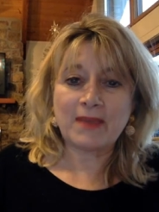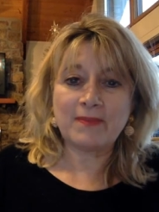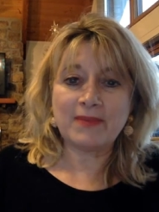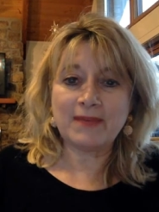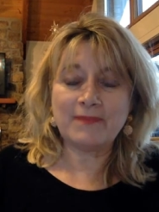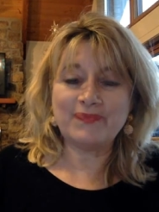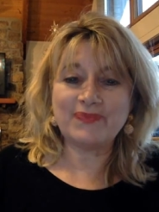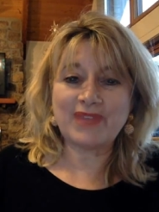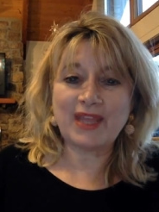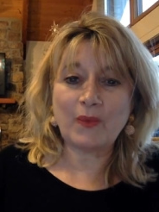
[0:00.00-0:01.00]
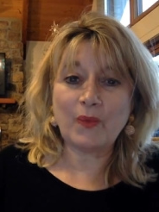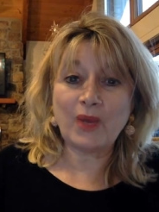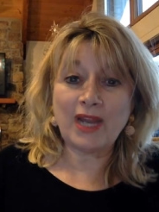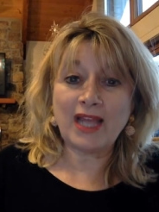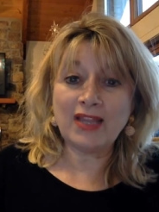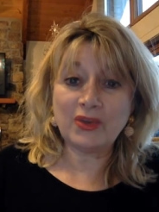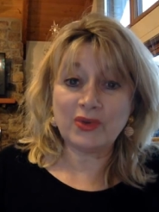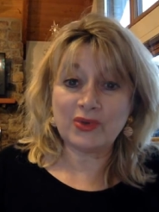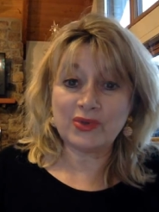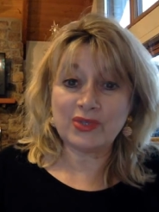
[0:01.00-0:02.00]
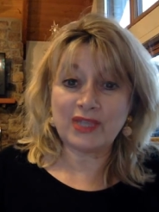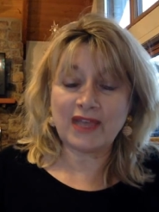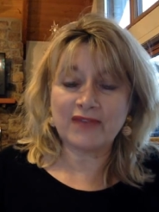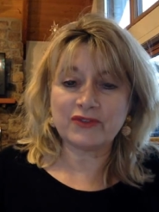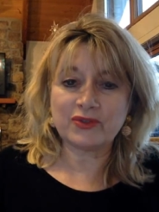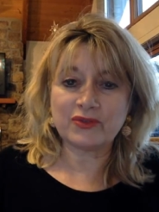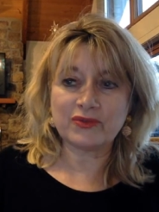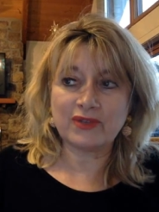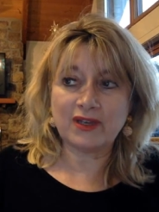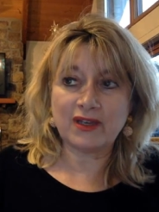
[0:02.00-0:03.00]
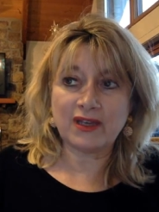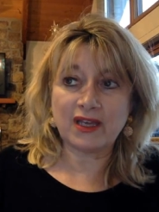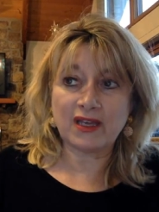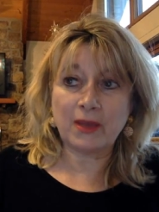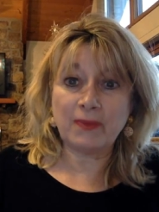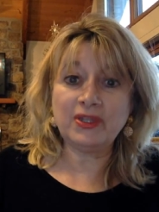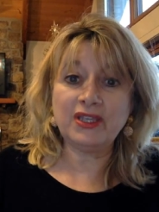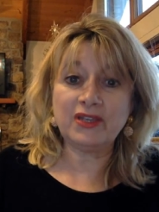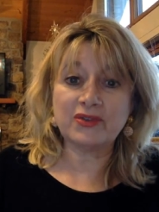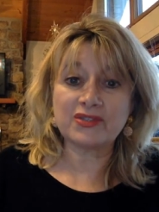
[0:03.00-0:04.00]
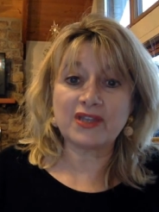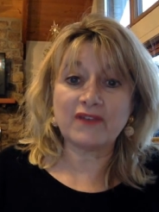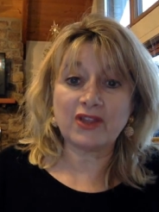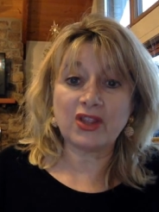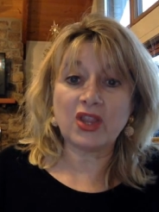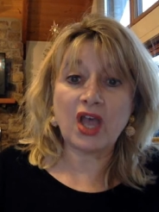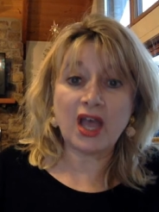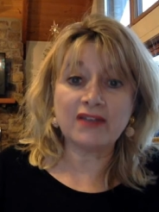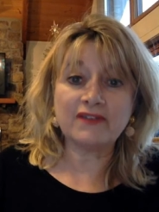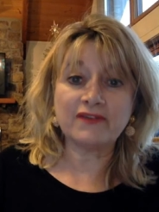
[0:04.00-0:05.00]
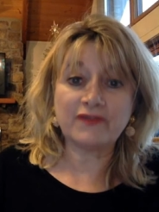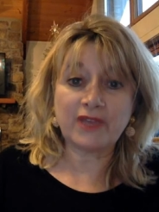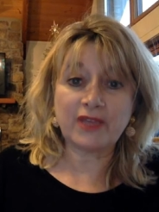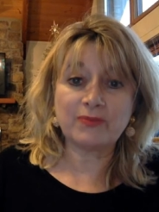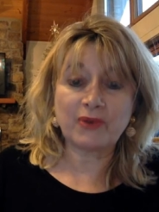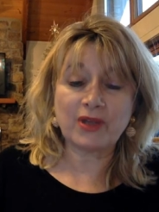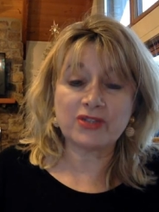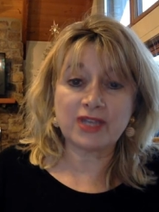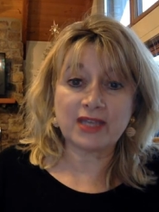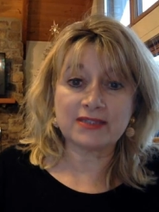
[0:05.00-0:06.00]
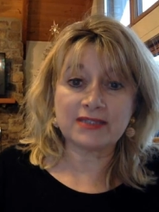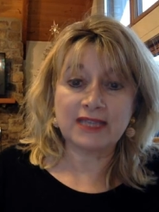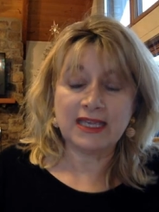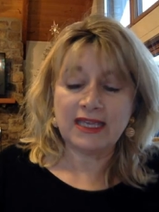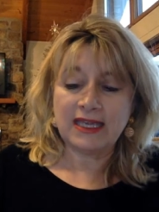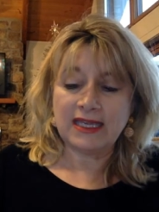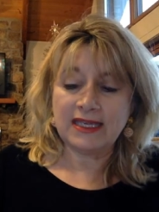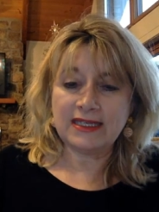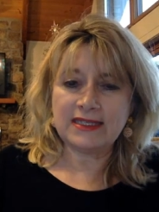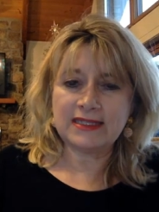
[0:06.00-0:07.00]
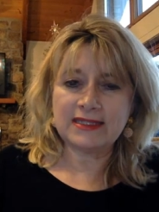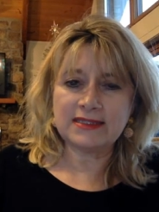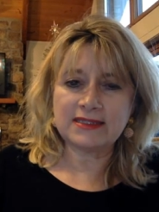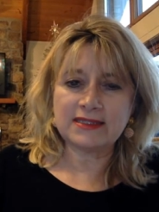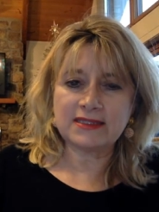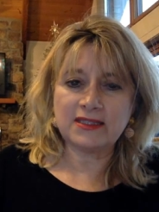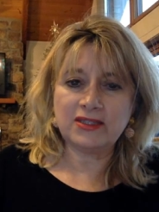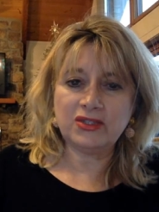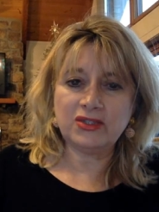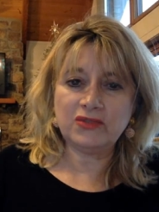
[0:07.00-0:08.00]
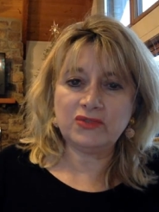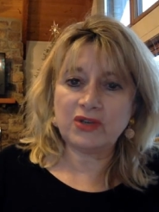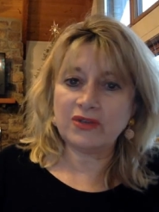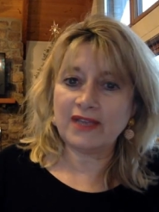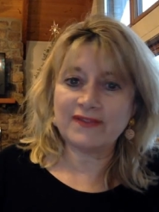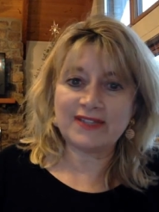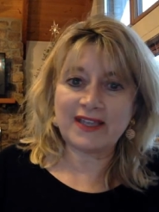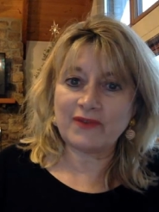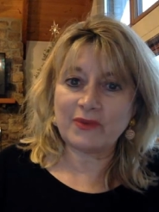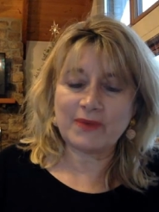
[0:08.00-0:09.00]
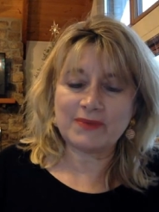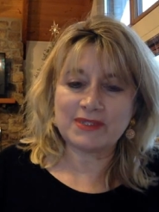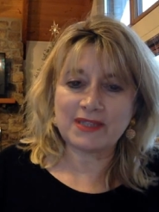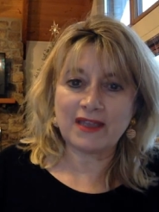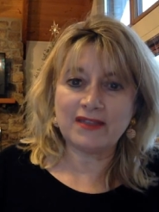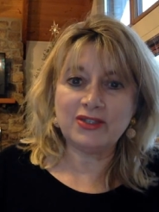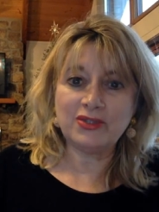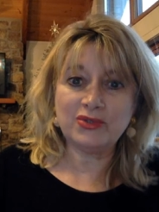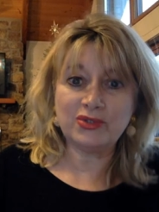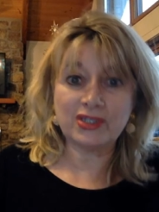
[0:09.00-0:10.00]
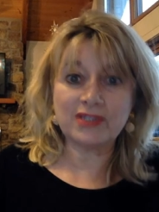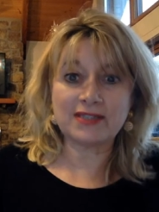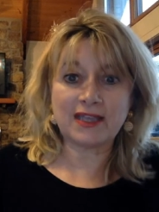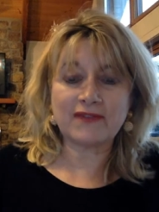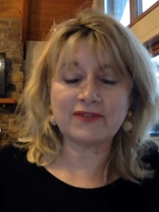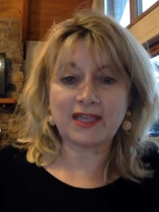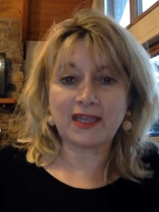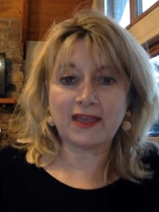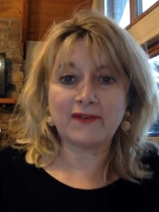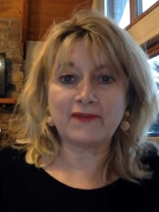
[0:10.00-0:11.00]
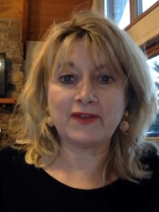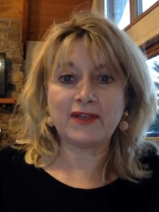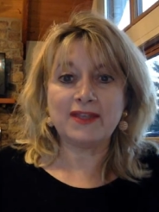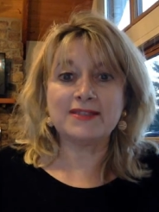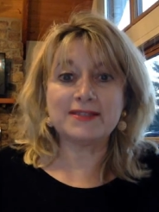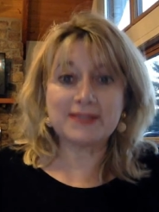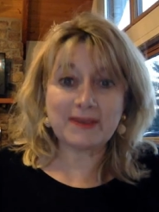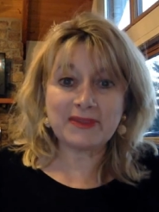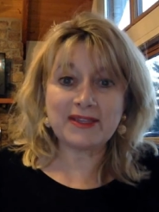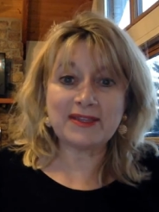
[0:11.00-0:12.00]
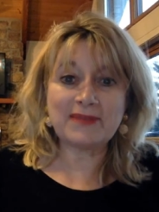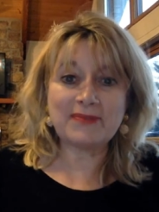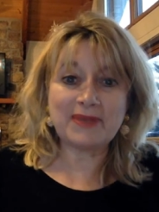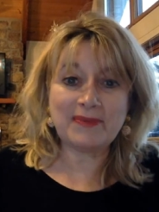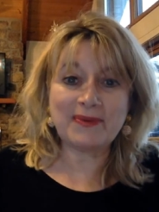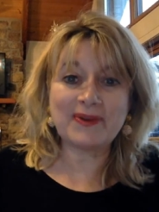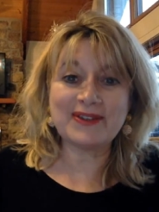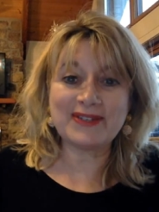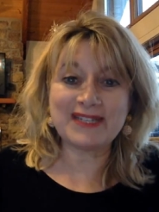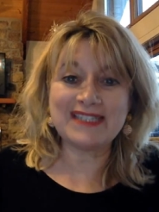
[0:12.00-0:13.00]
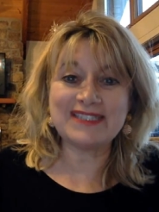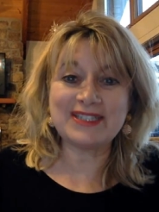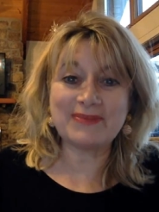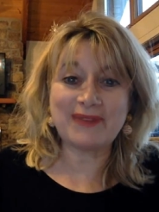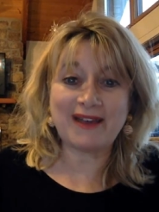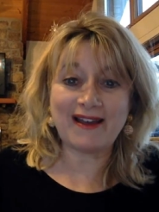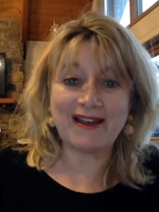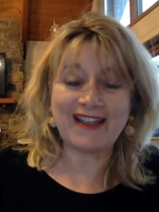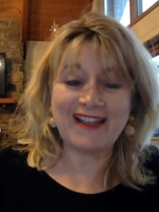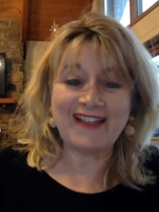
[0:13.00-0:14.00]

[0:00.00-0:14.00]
But what I learned after a couple of years of a lot of failed projects is you don't have to have a website. You just have to have something that people are looking to buy.